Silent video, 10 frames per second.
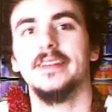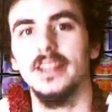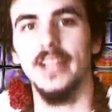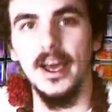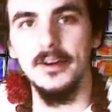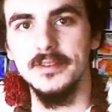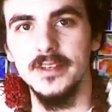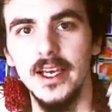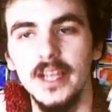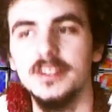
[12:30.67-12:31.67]
on the
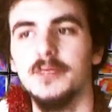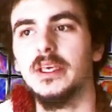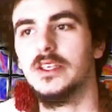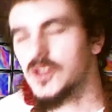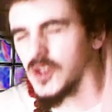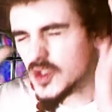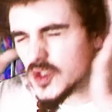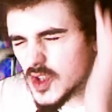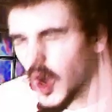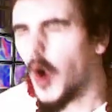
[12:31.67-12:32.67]
left to be
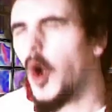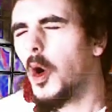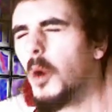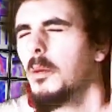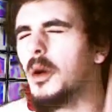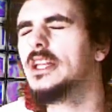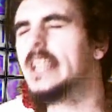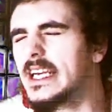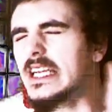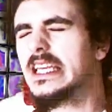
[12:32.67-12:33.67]
so
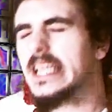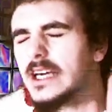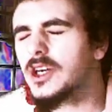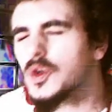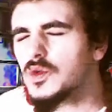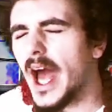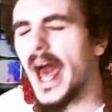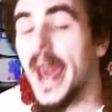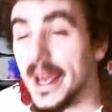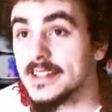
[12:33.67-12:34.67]
politically
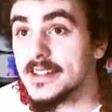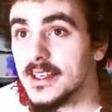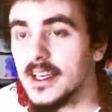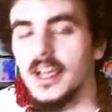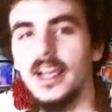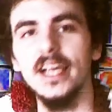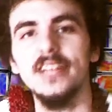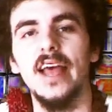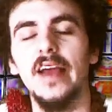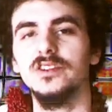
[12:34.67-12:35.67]
correct.
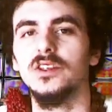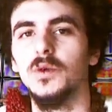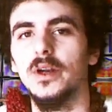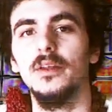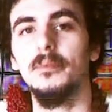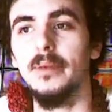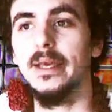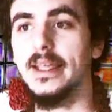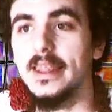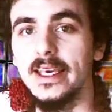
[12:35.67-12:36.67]
It's actually one of the
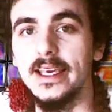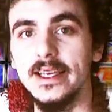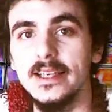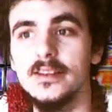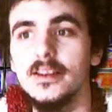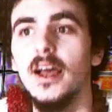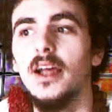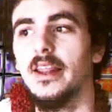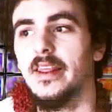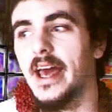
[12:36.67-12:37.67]
big things
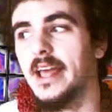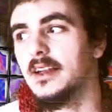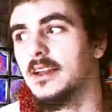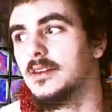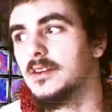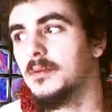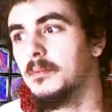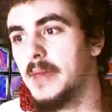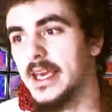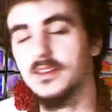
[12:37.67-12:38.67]
that
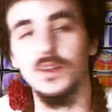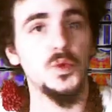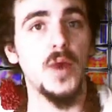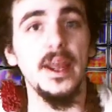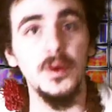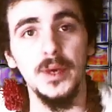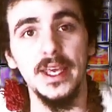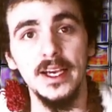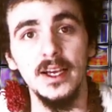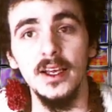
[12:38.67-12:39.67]
makes the right
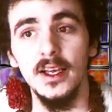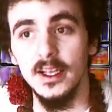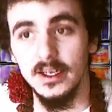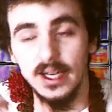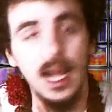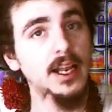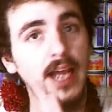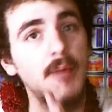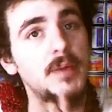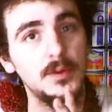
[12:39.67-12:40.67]
wing not
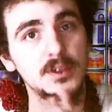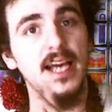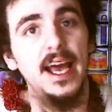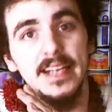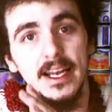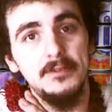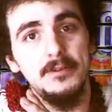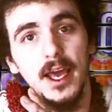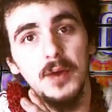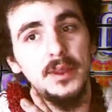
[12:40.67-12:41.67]
be able to
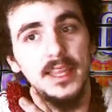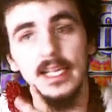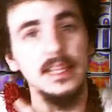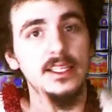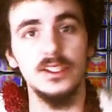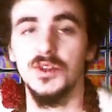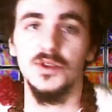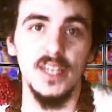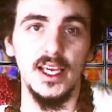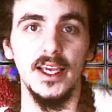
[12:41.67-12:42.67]
identify with anything that you
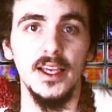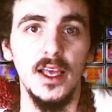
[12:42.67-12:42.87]
say.